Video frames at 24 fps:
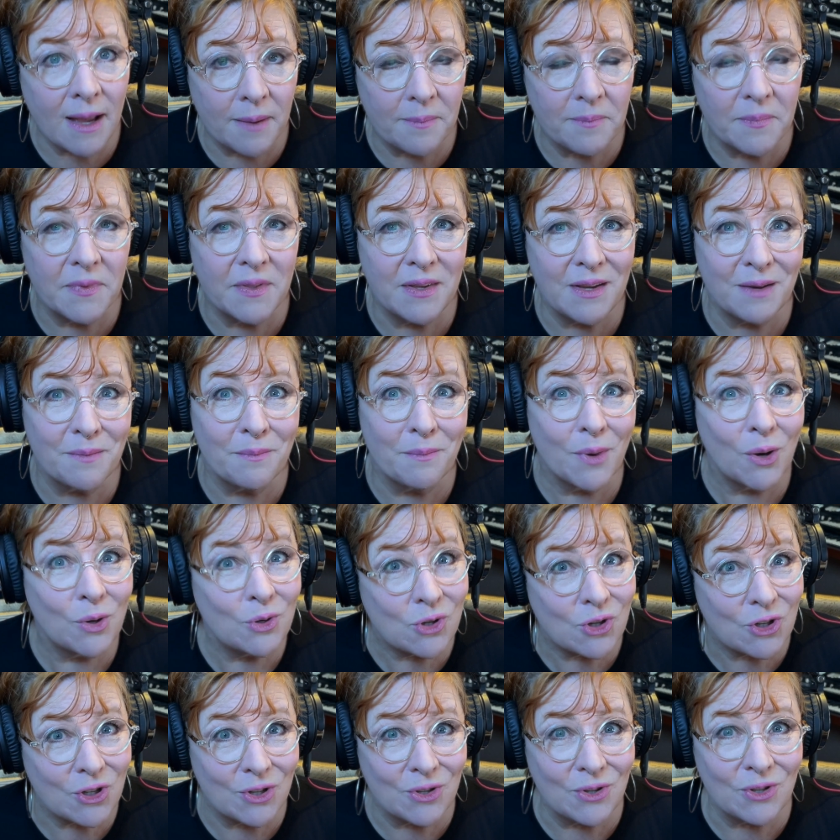the
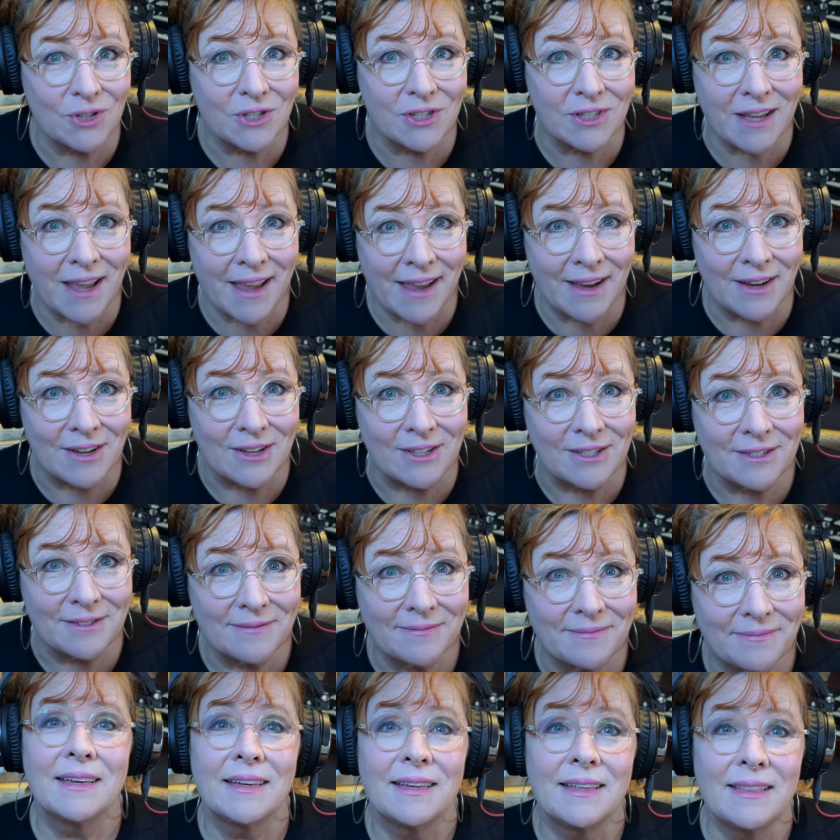emotional scale.
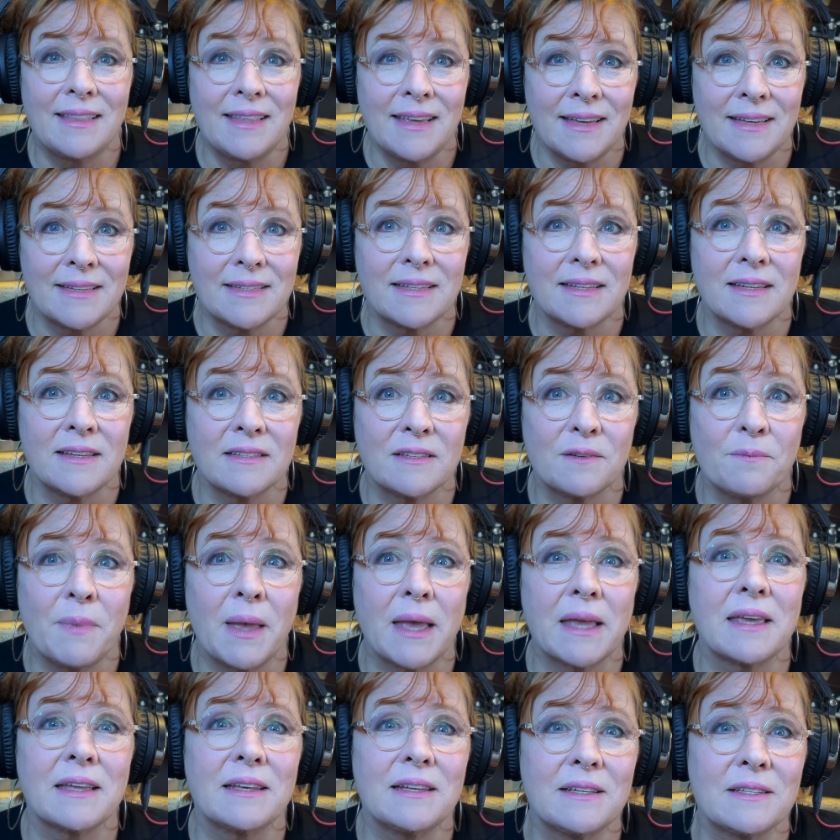This is a
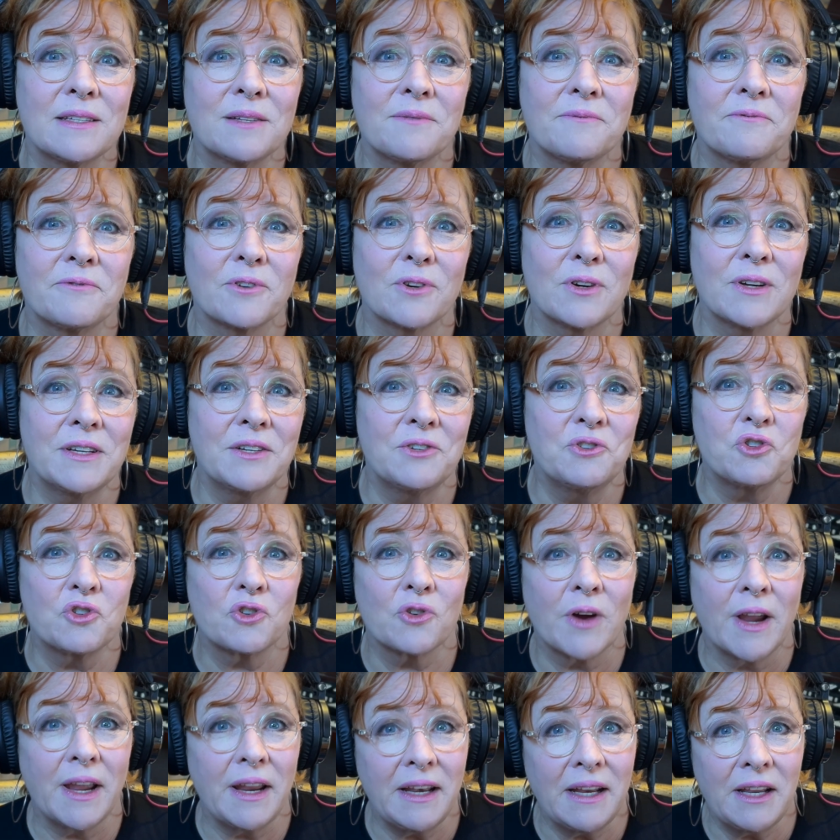mechanism for
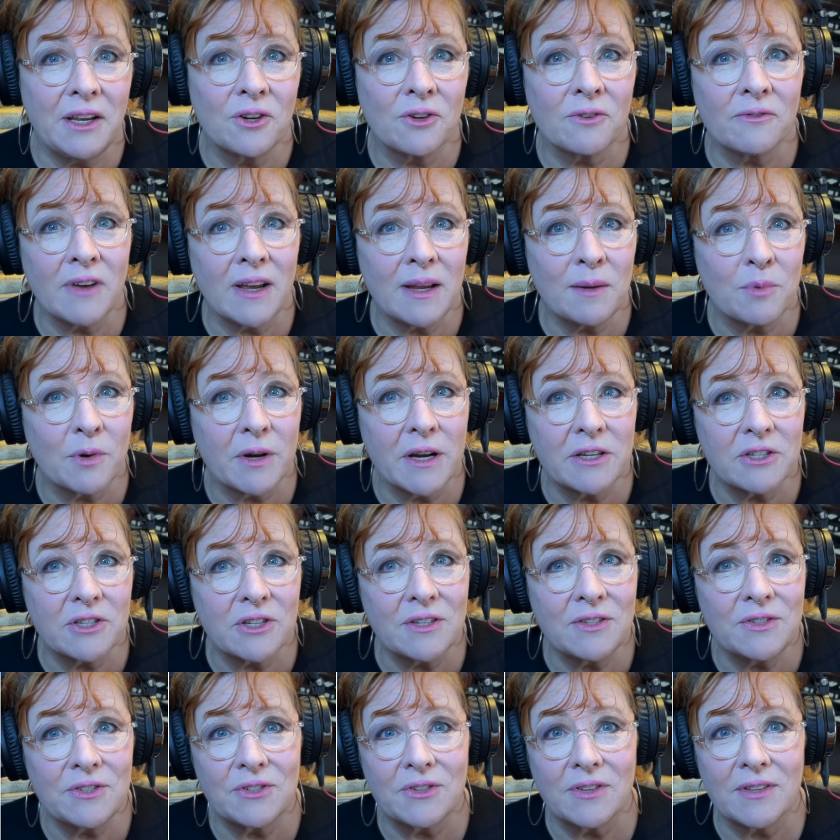entraining your
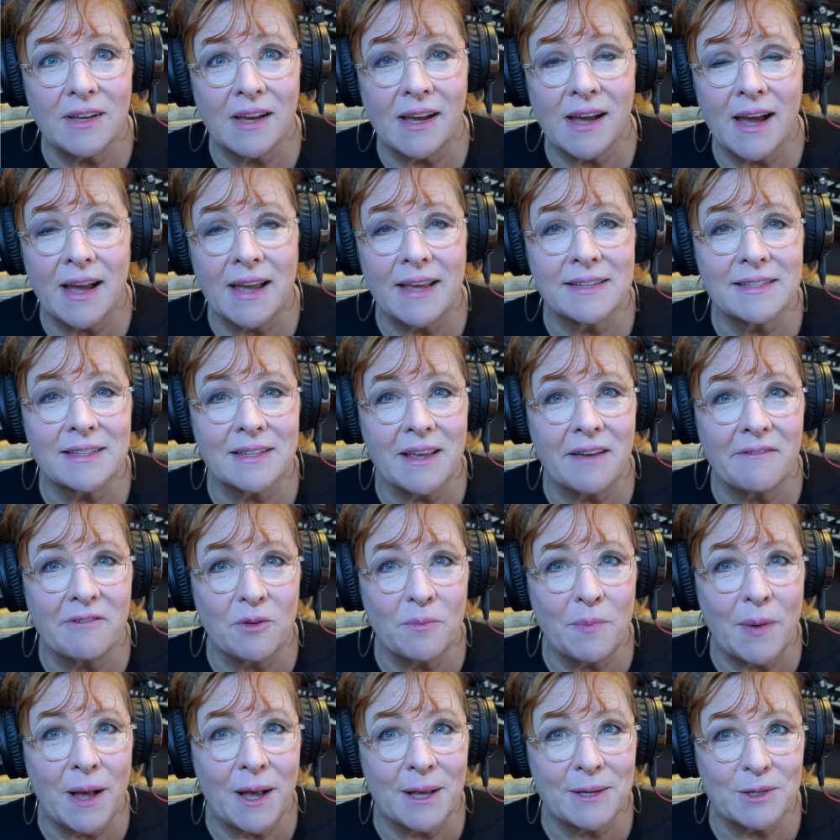vibrations to the highest level
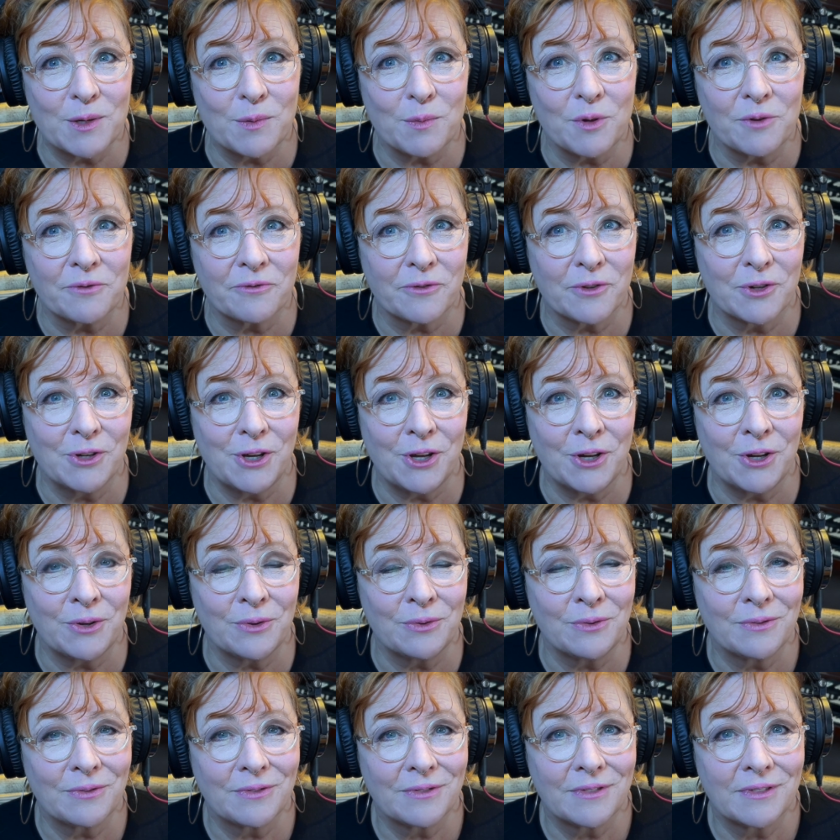possible for you.
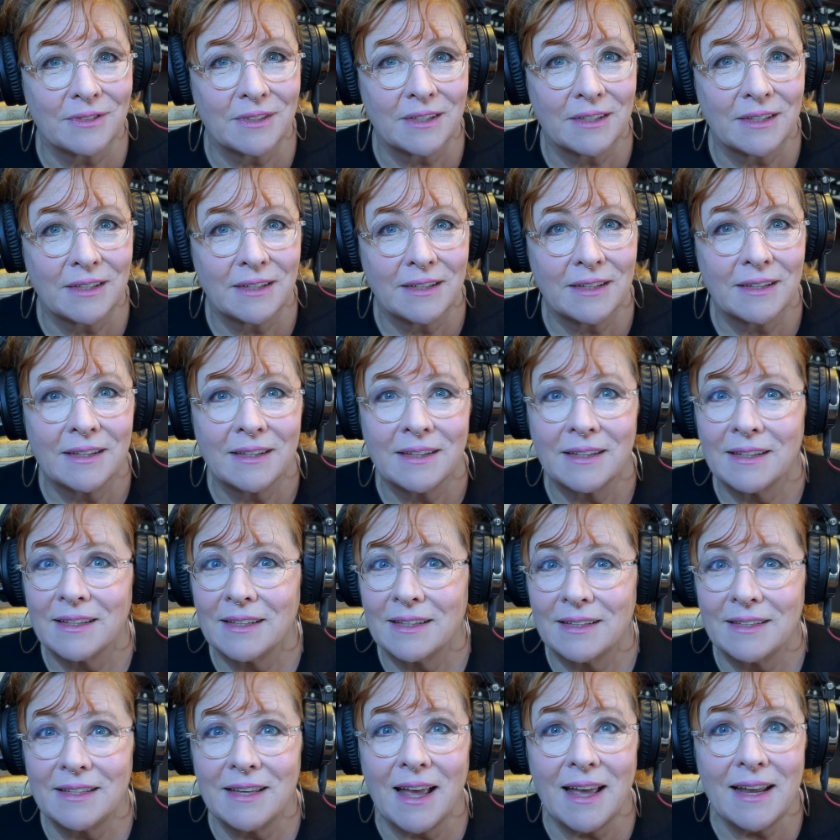
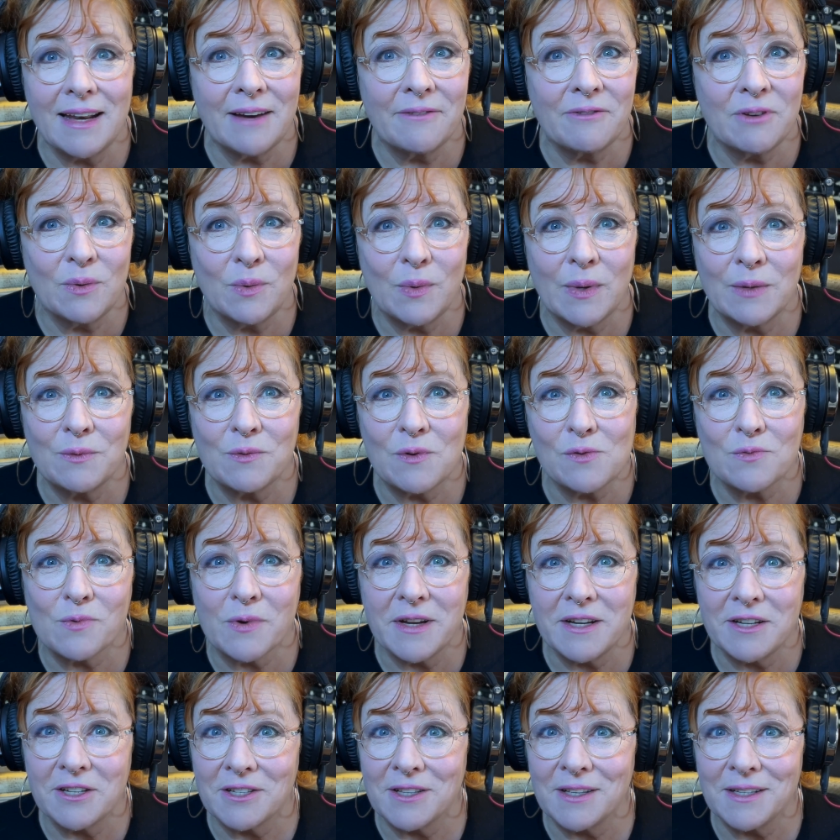Not everyone will
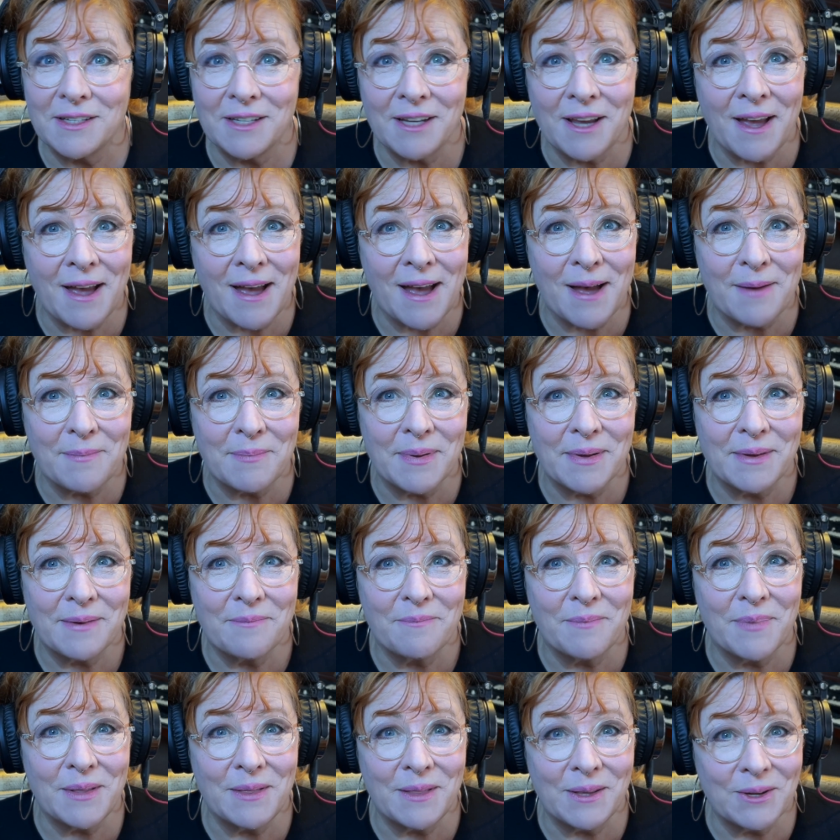reach the top,
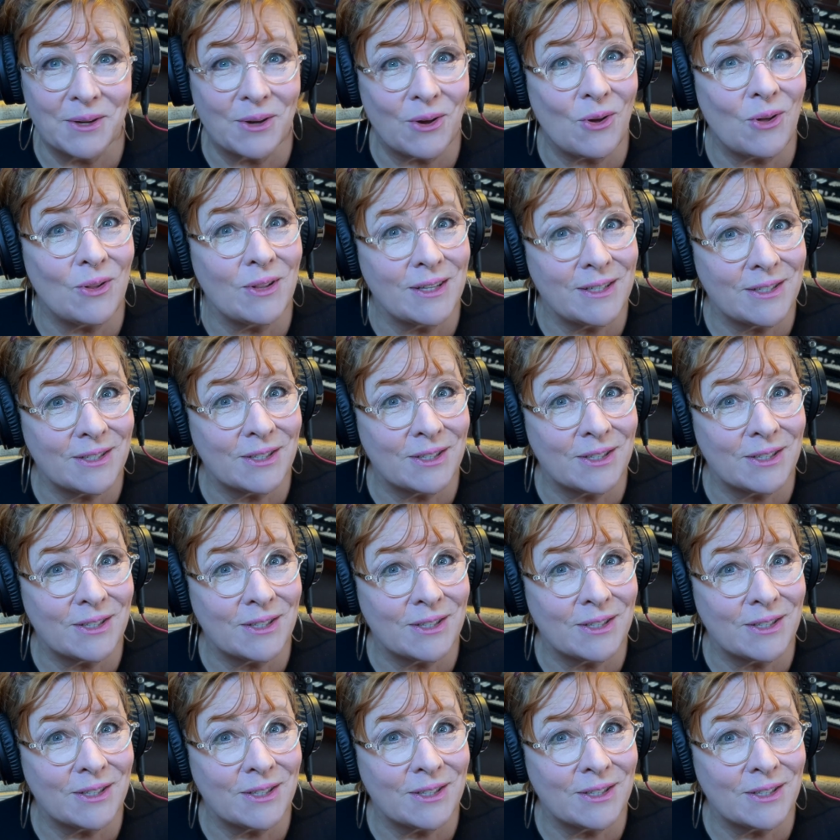but the goal is